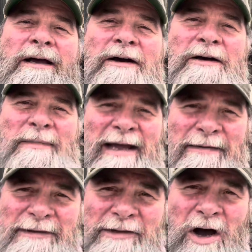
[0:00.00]
I
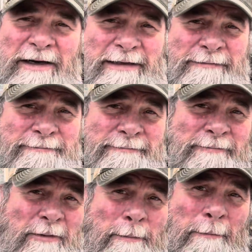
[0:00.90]
have this awning
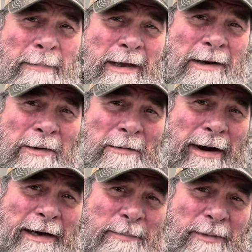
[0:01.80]

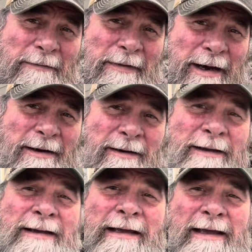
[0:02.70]
right up over there,
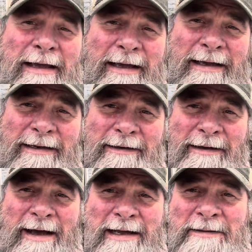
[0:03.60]
and
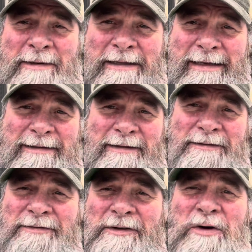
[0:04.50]
I am collecting
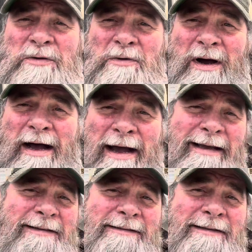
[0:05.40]
snow,
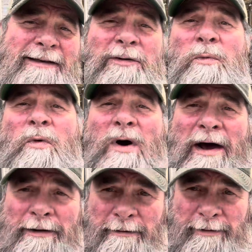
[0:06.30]
ice, and
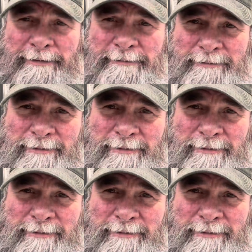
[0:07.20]
water on it.